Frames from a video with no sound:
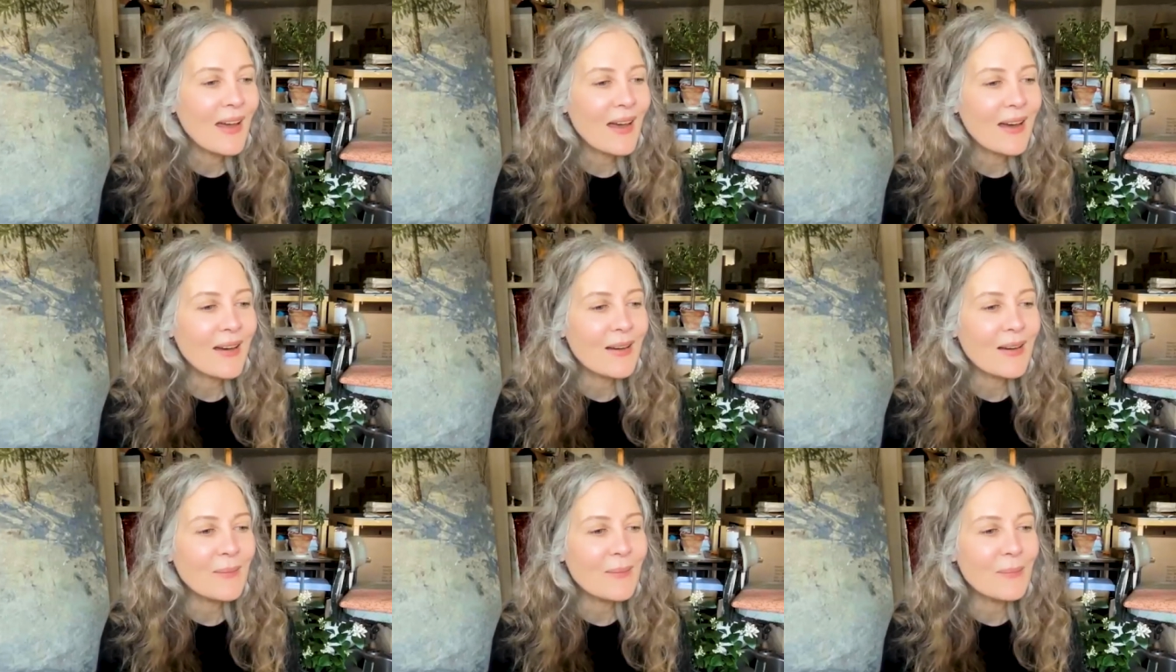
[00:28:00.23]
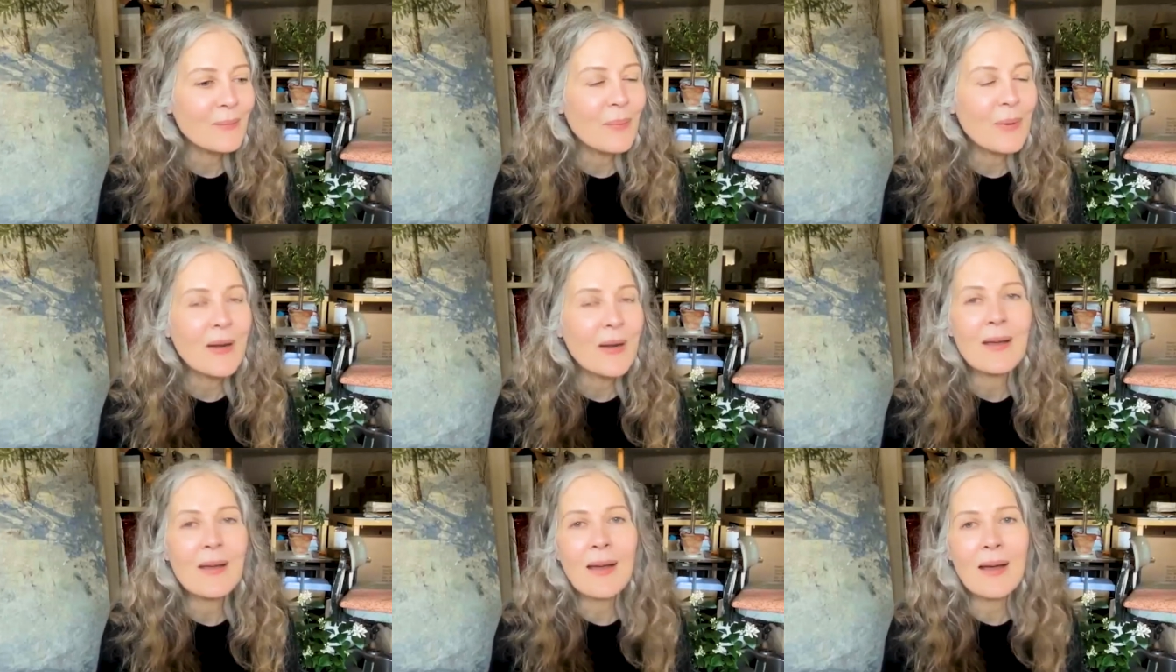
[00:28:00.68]
Um,
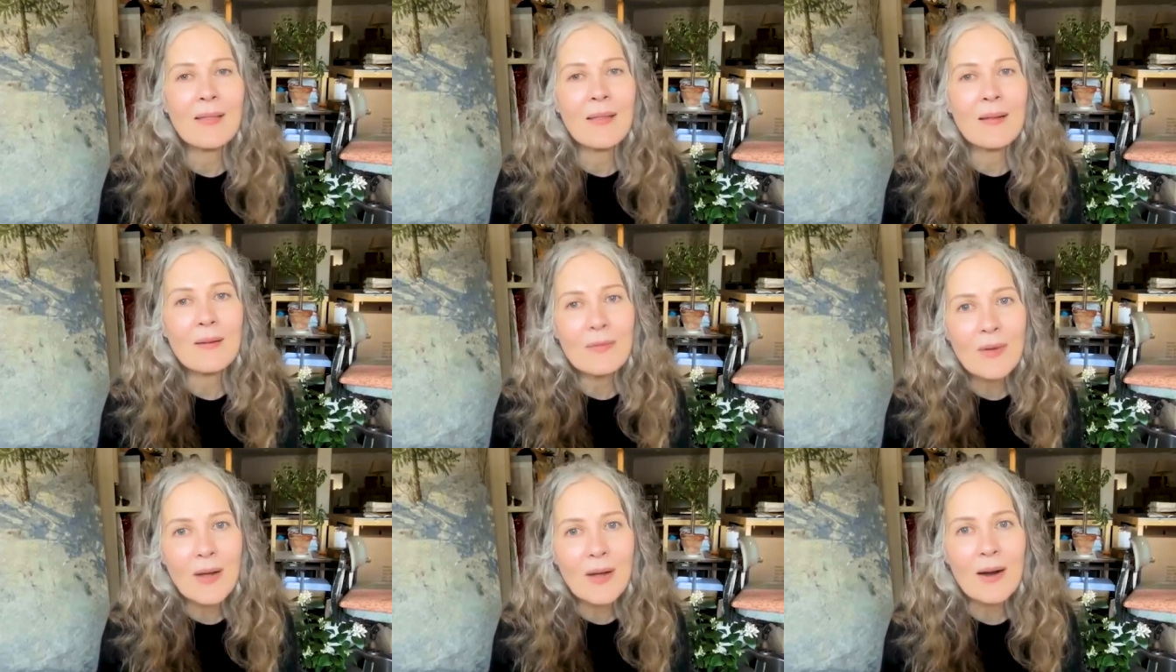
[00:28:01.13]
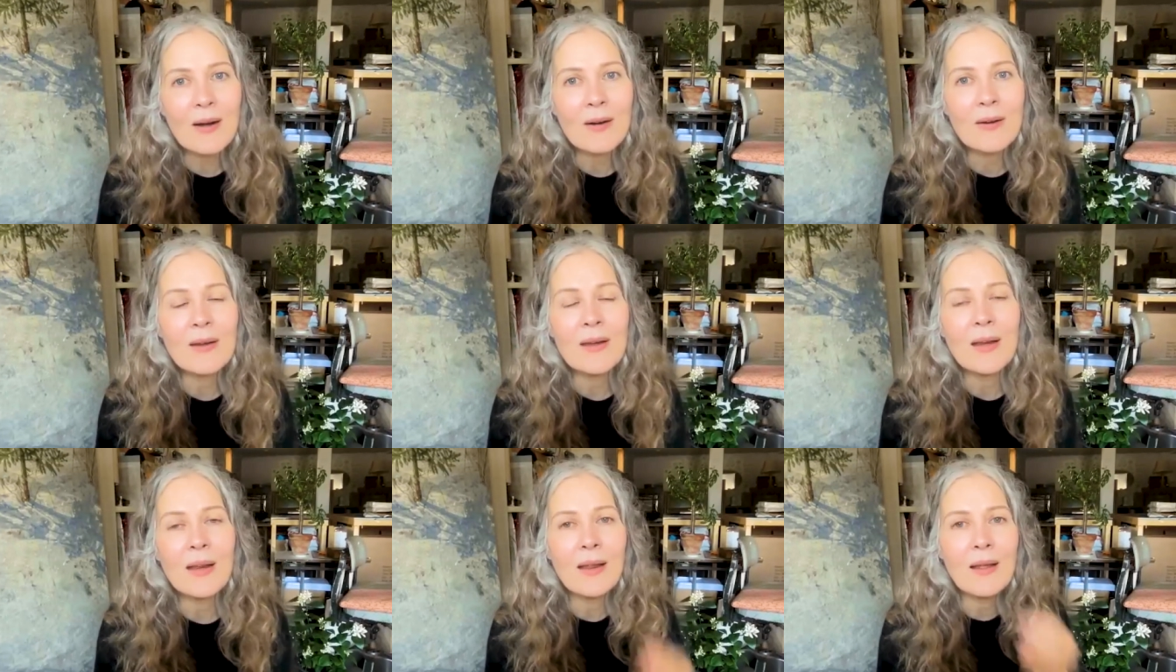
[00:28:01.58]
but I, I, love
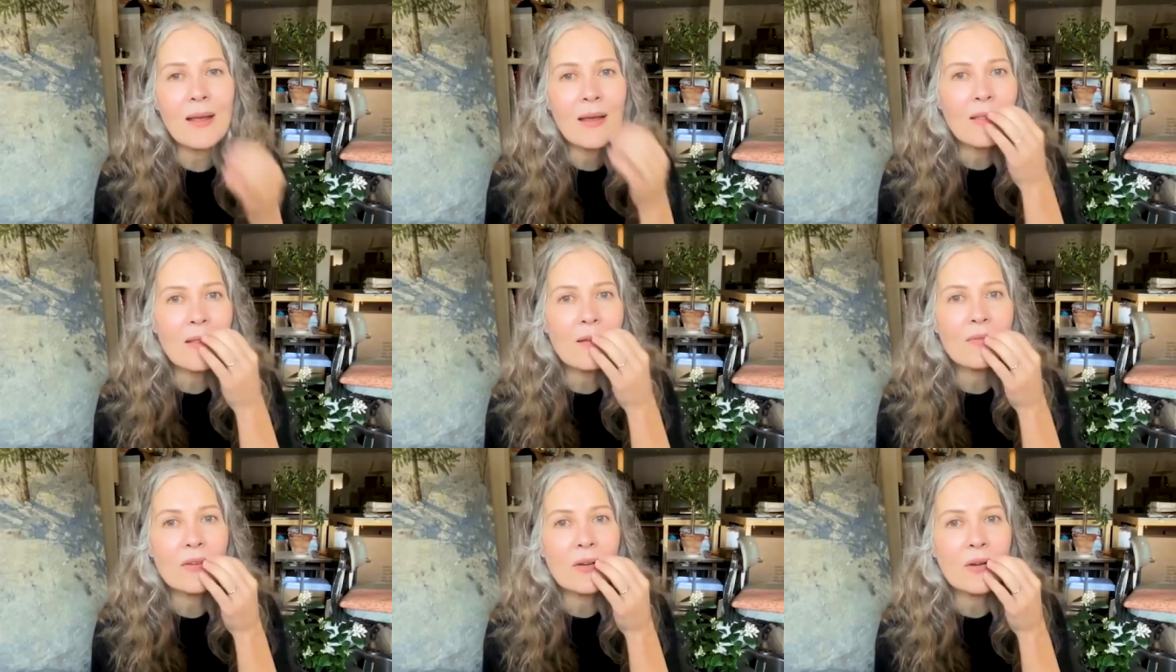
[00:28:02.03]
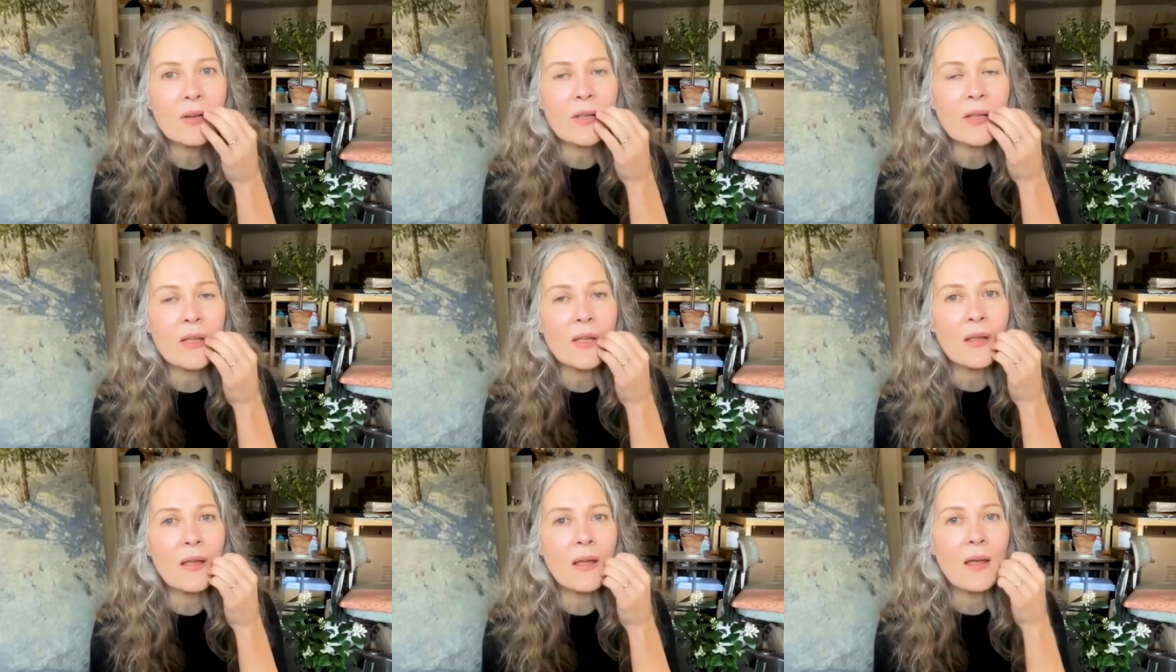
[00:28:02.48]
gardening, I love
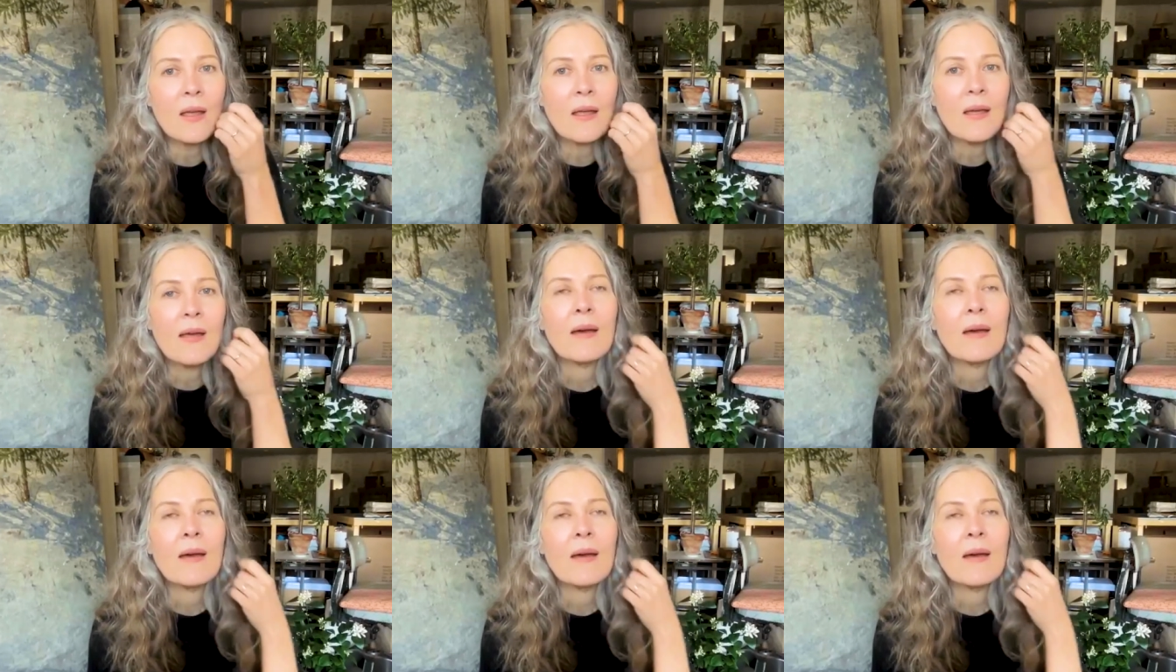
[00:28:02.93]
cooking.